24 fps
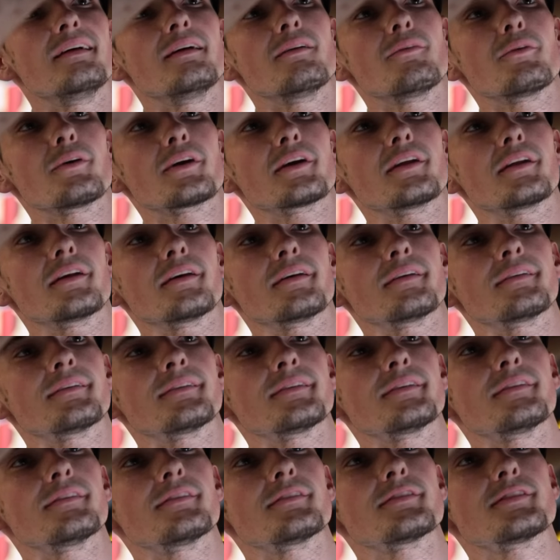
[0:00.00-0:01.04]
Yeah. We're
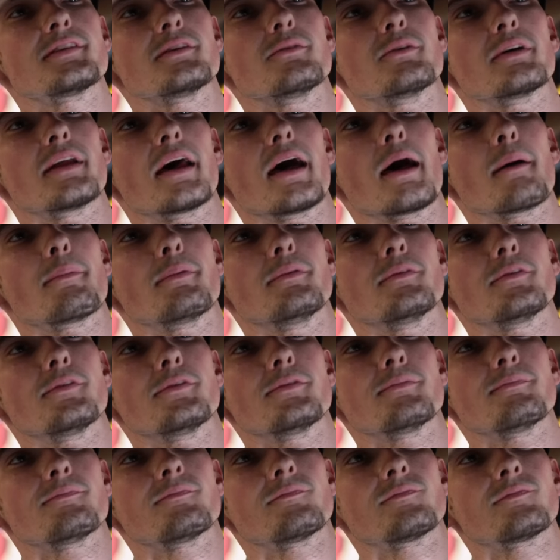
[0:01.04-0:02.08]
gonna see what happens.
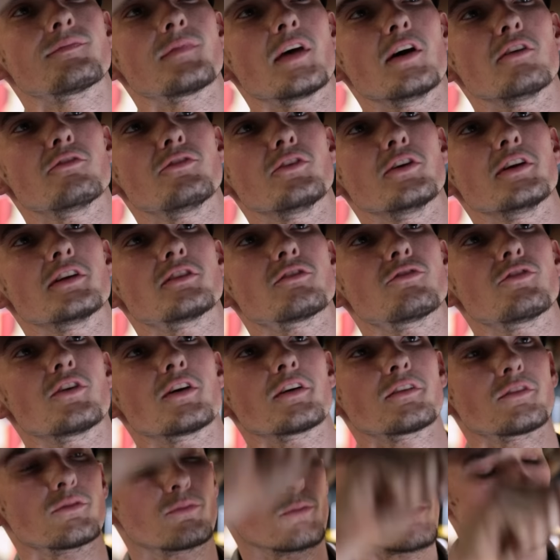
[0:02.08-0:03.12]
Hopefully it's
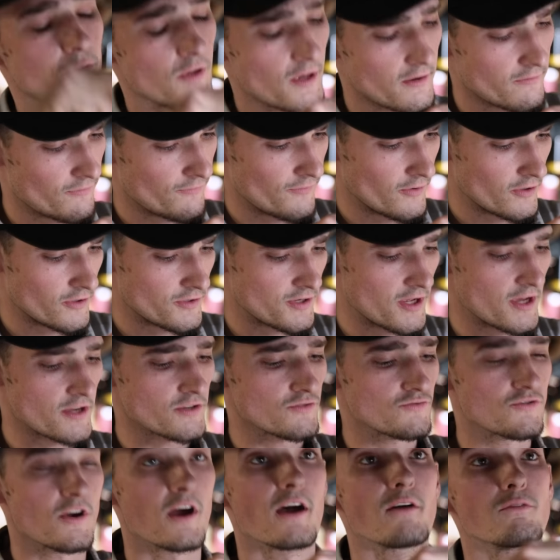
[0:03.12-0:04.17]
fixed. We'll take it for a
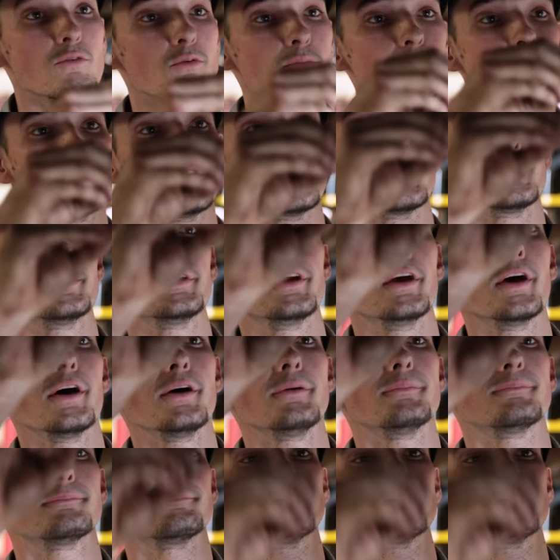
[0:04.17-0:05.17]
test drive. We'll be good to go.